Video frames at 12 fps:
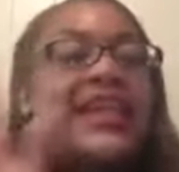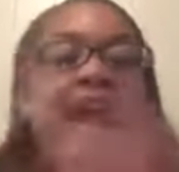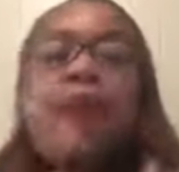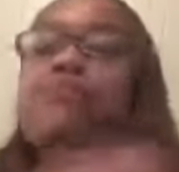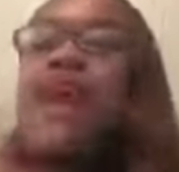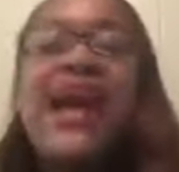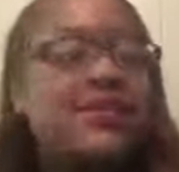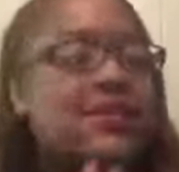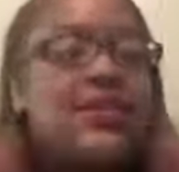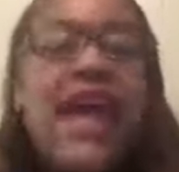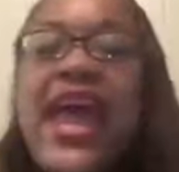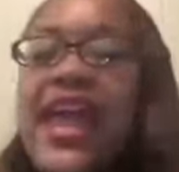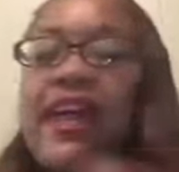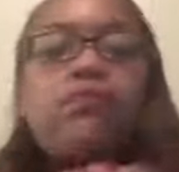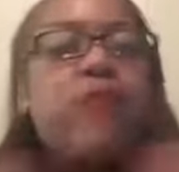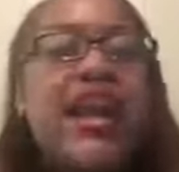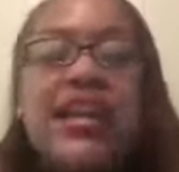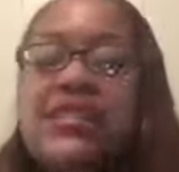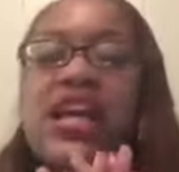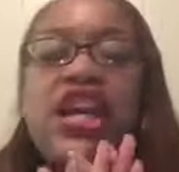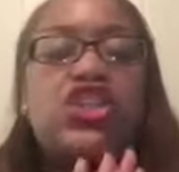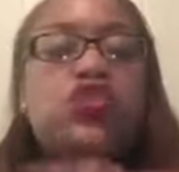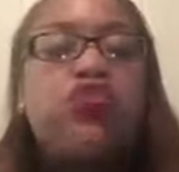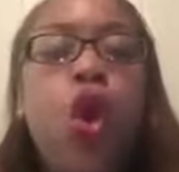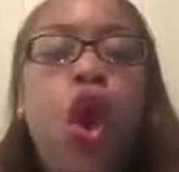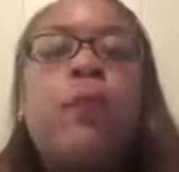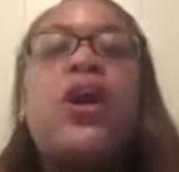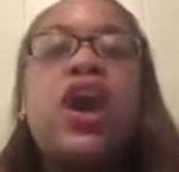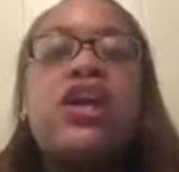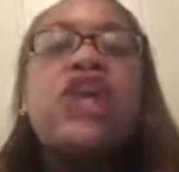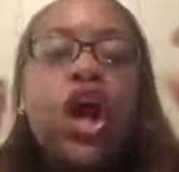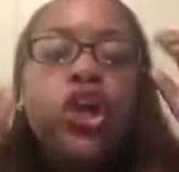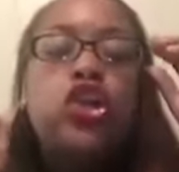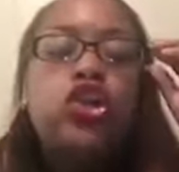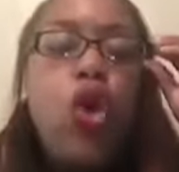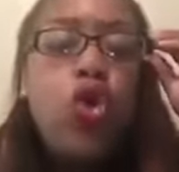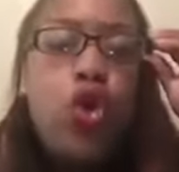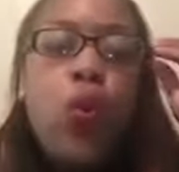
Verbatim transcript: And I'm not saying medicine is wrong because Luke